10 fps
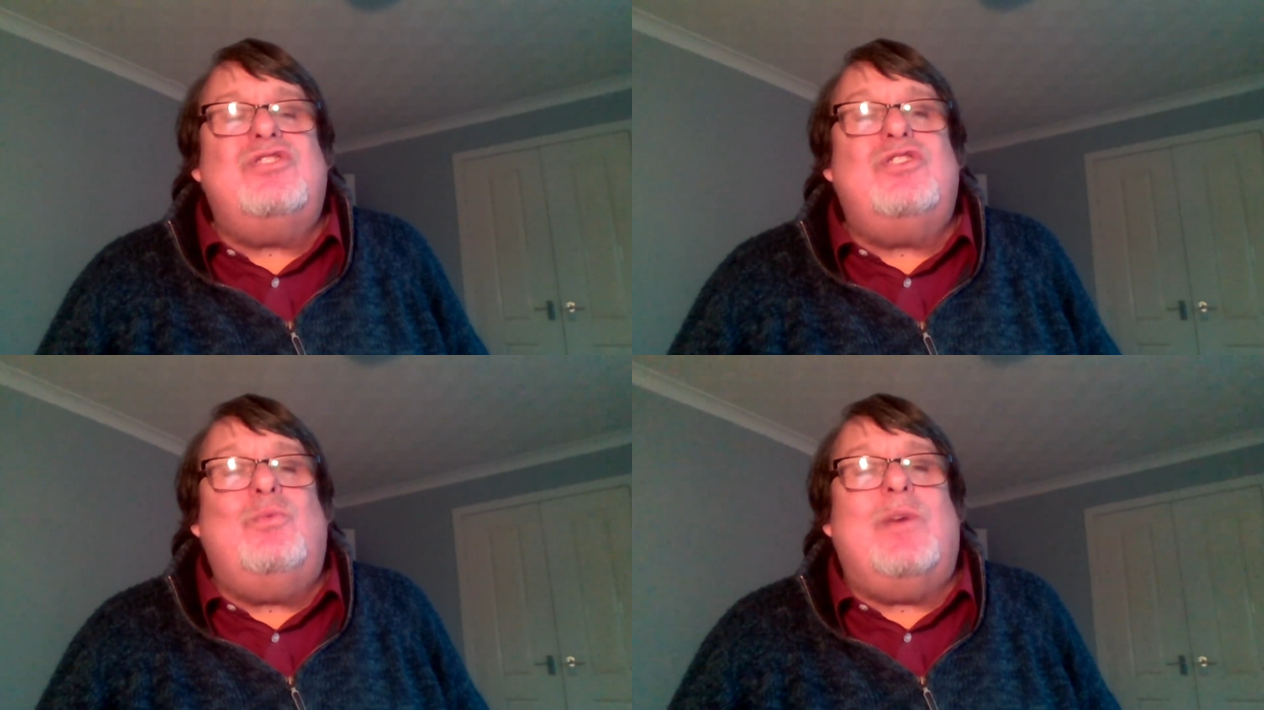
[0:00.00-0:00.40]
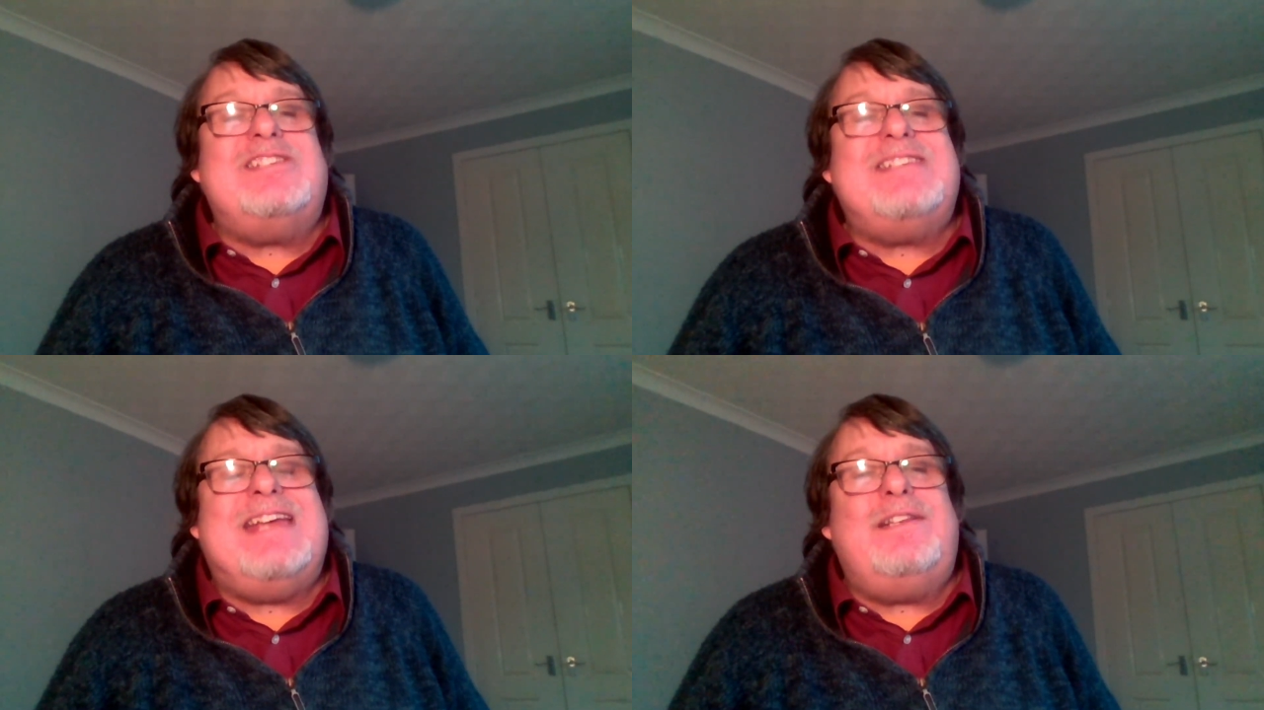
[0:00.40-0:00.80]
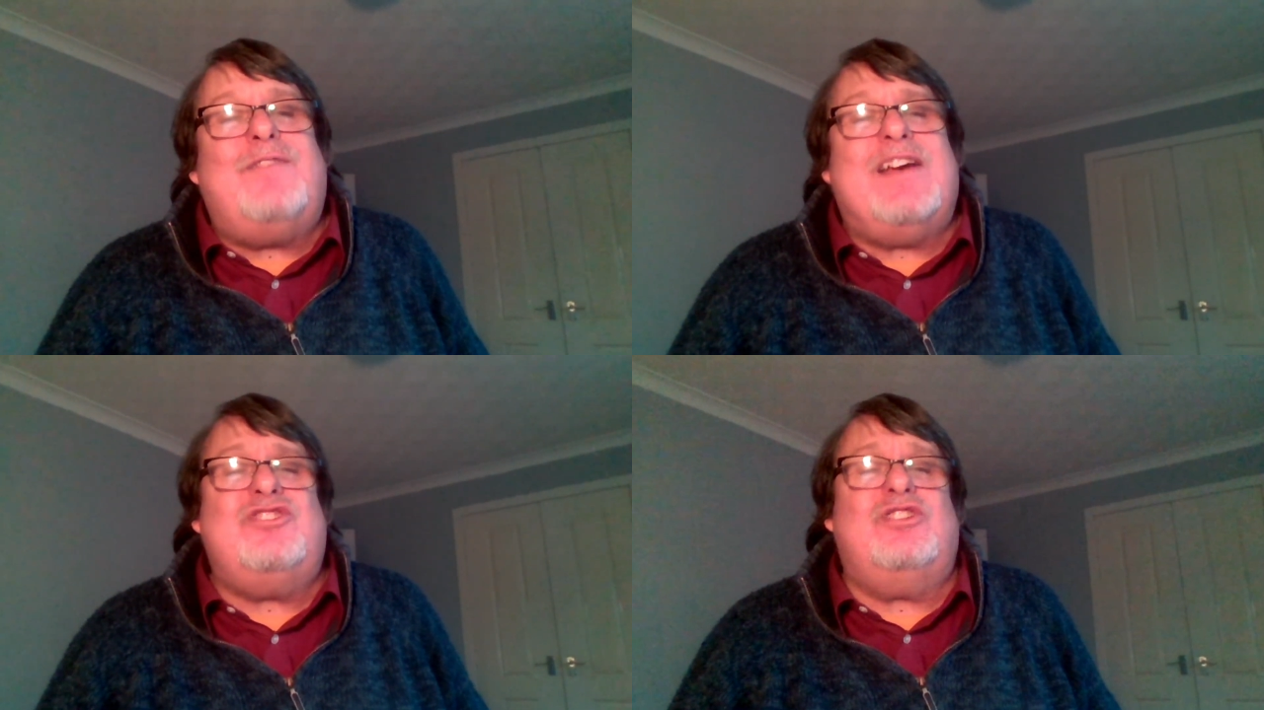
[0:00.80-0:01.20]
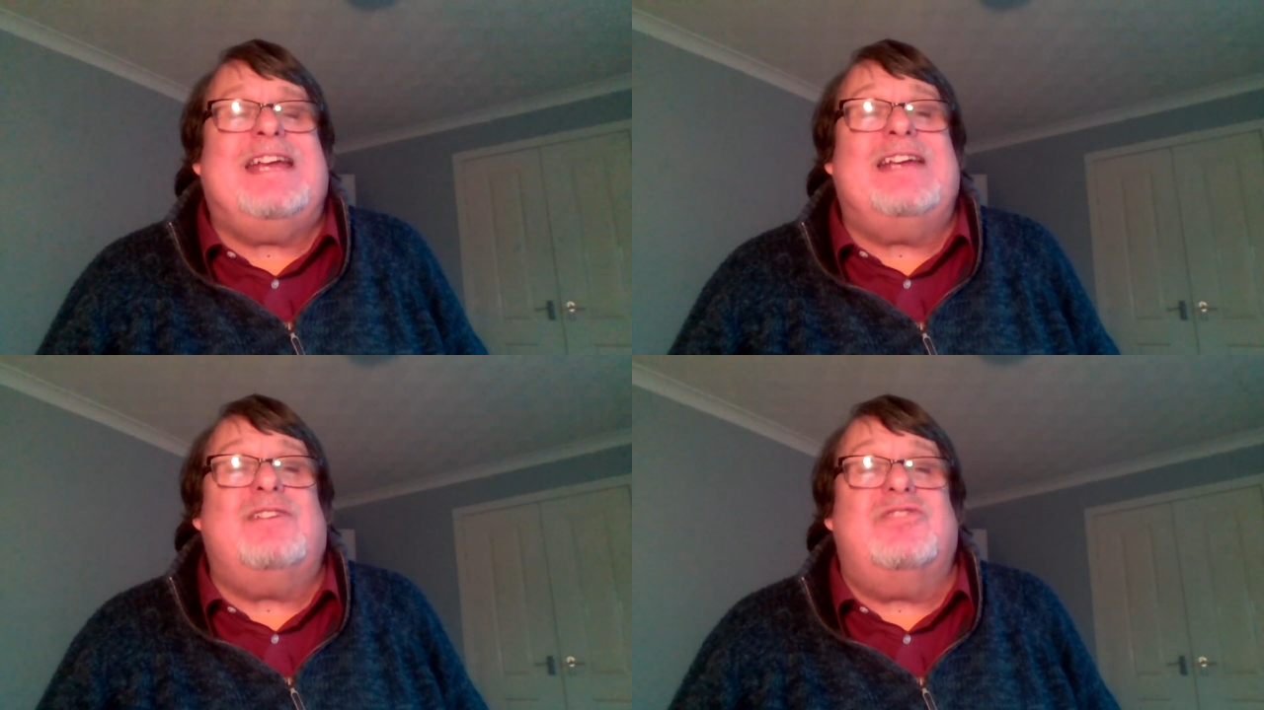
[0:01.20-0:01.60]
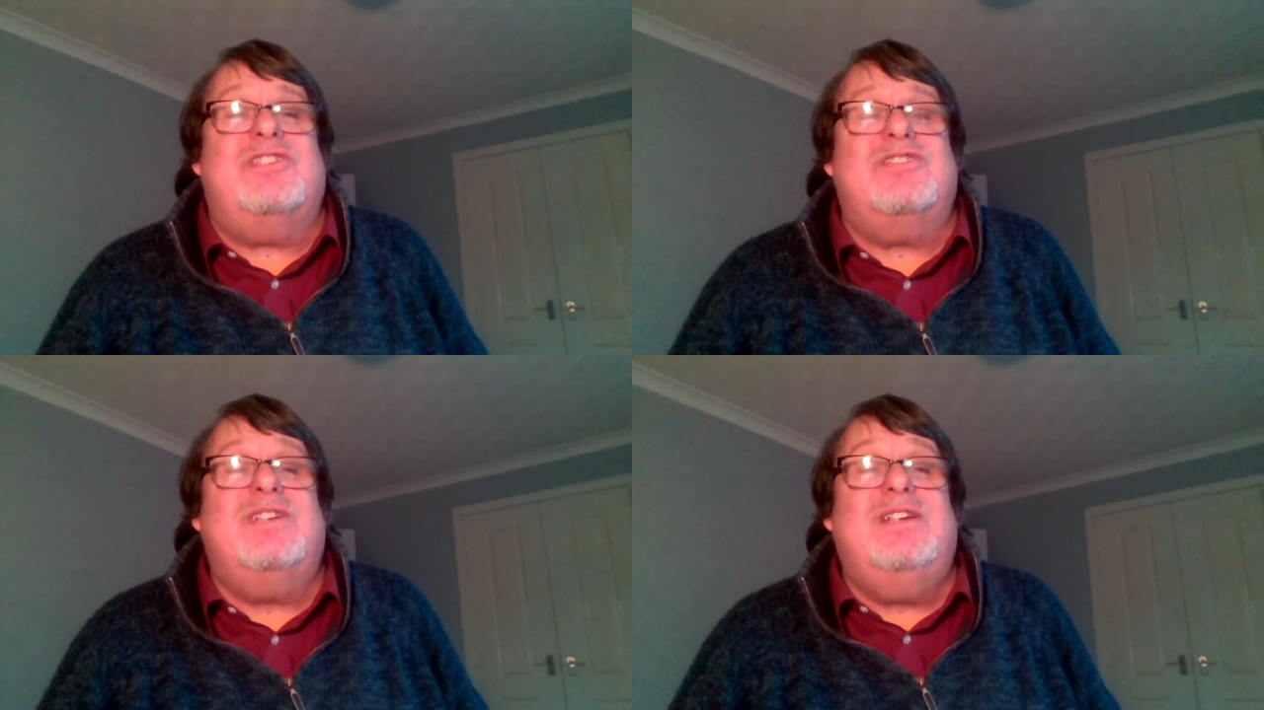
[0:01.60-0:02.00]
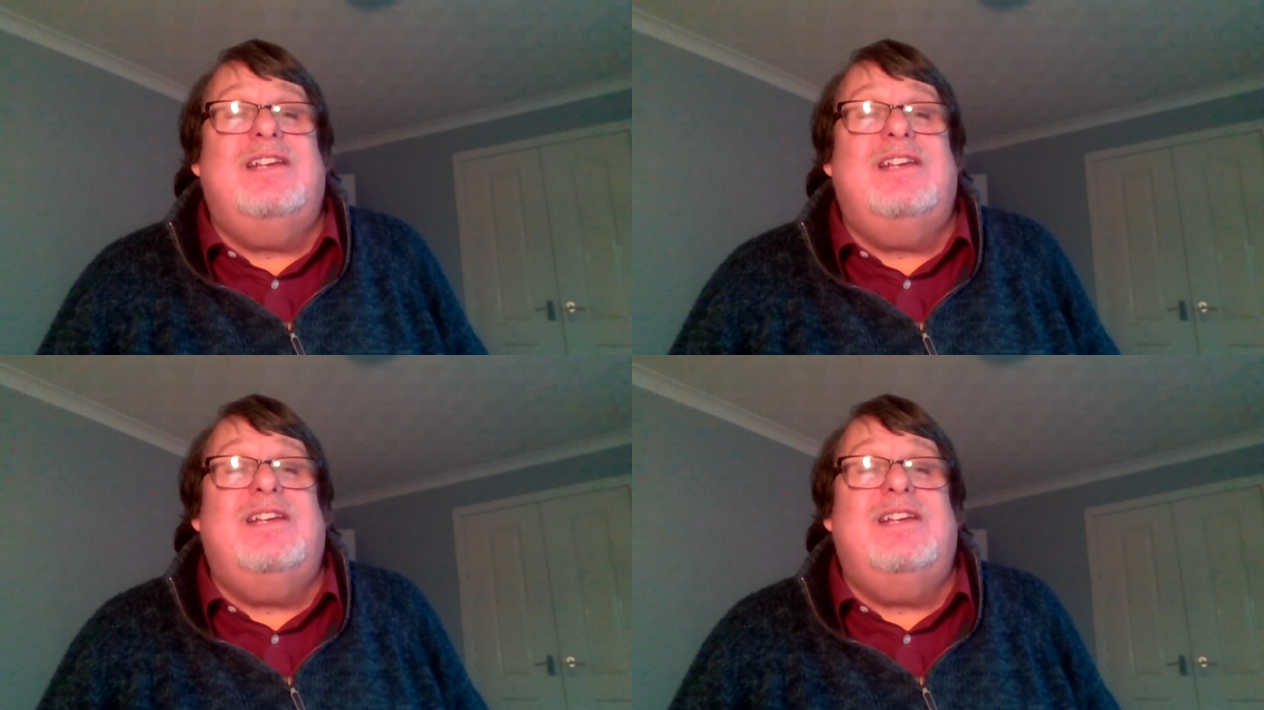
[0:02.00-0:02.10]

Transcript: to West End fashion houses.